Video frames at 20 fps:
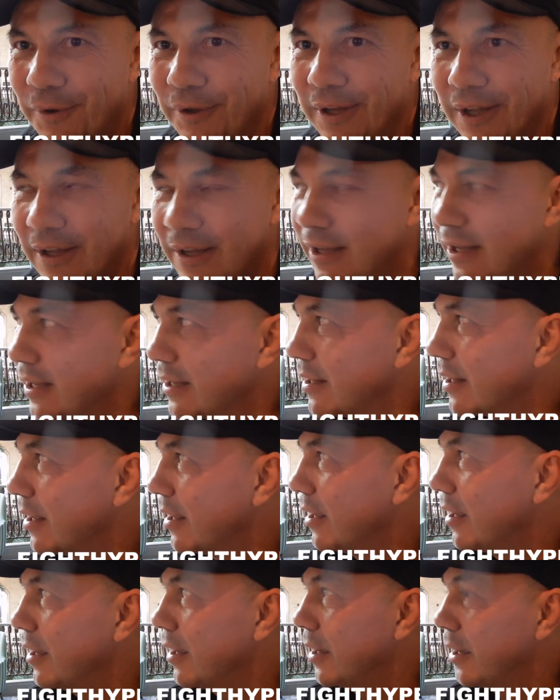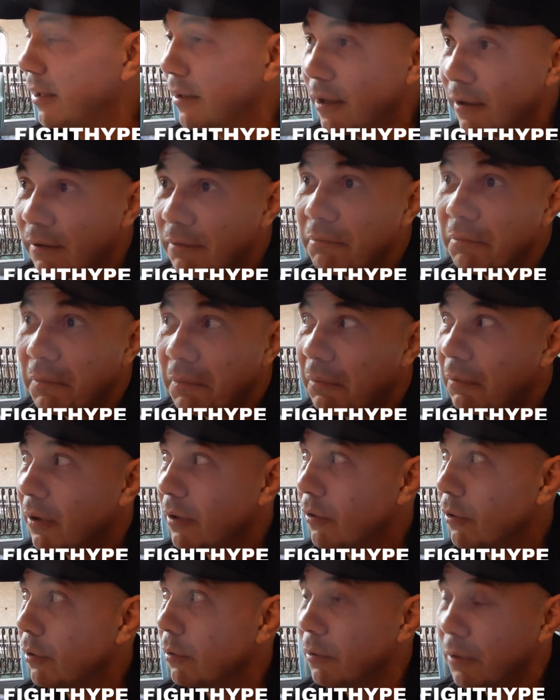what I did. And I, I
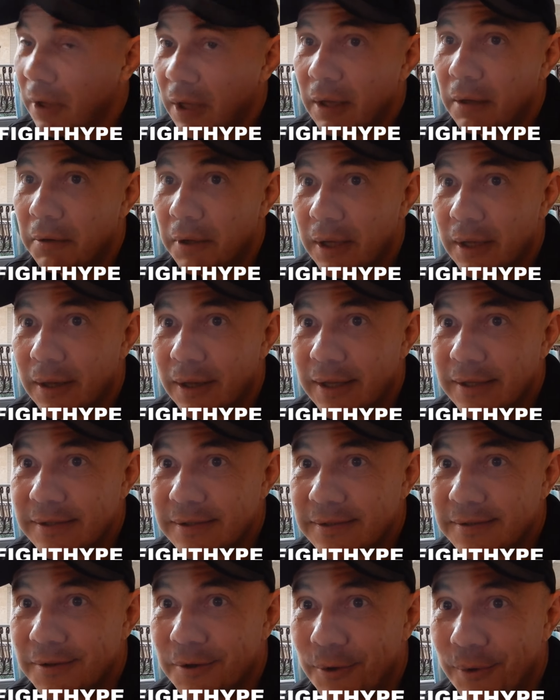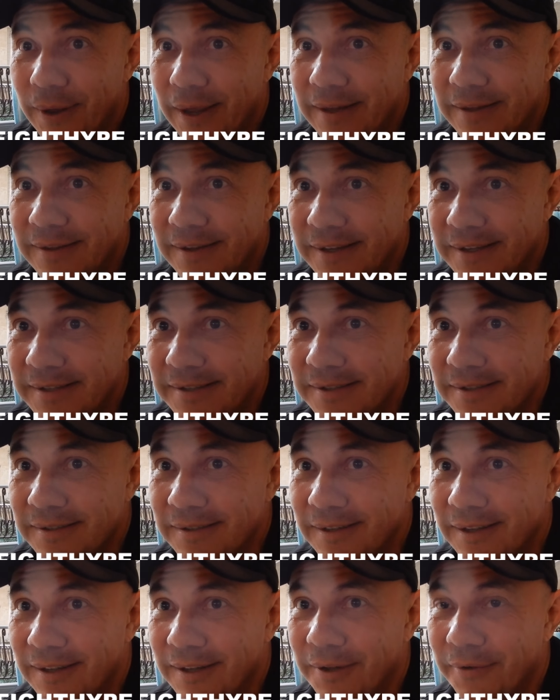thought, let, us create this,
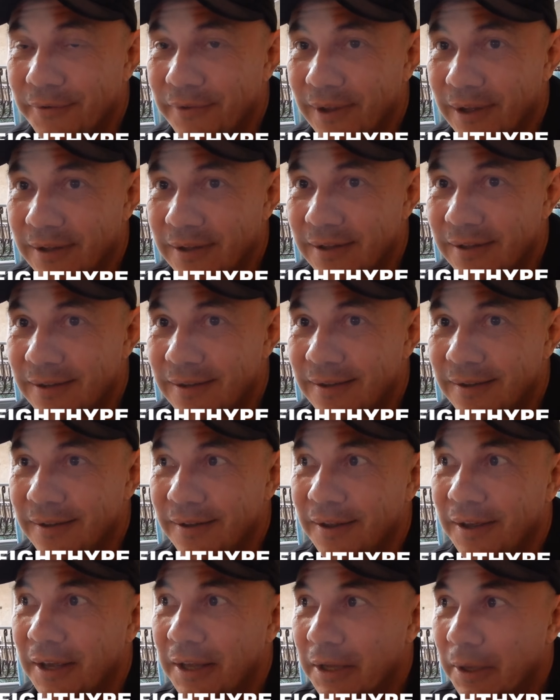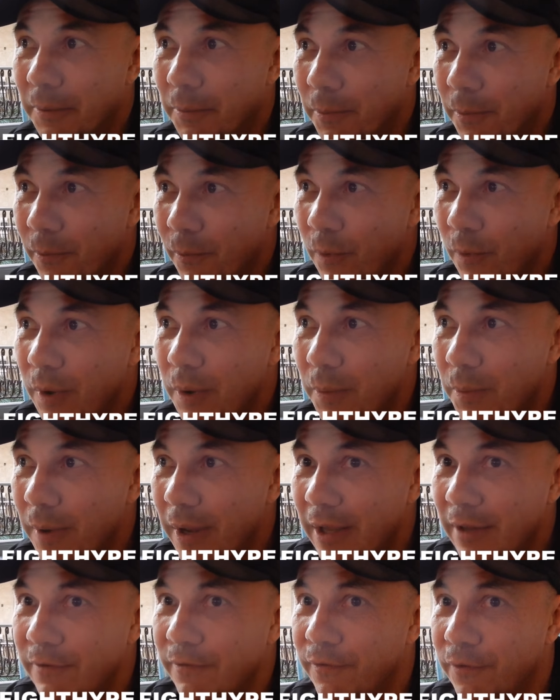and I've done it, and I'm, we
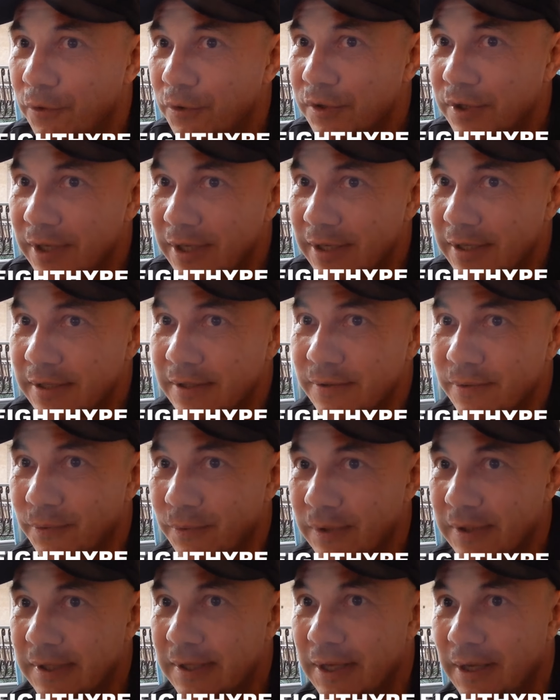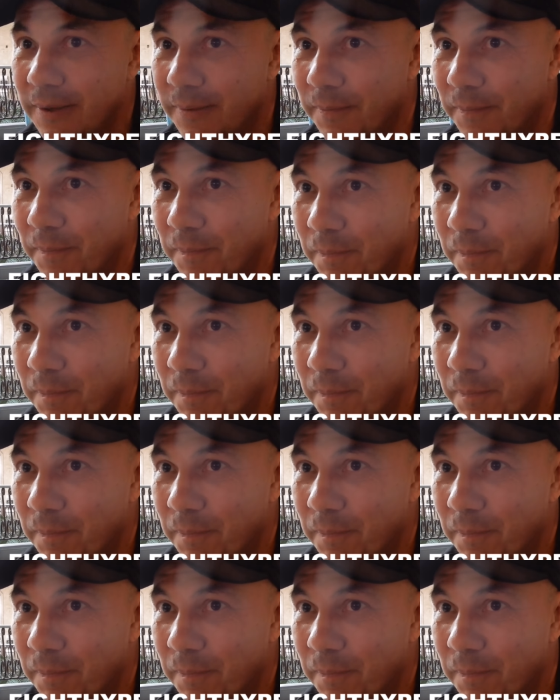made few things with team.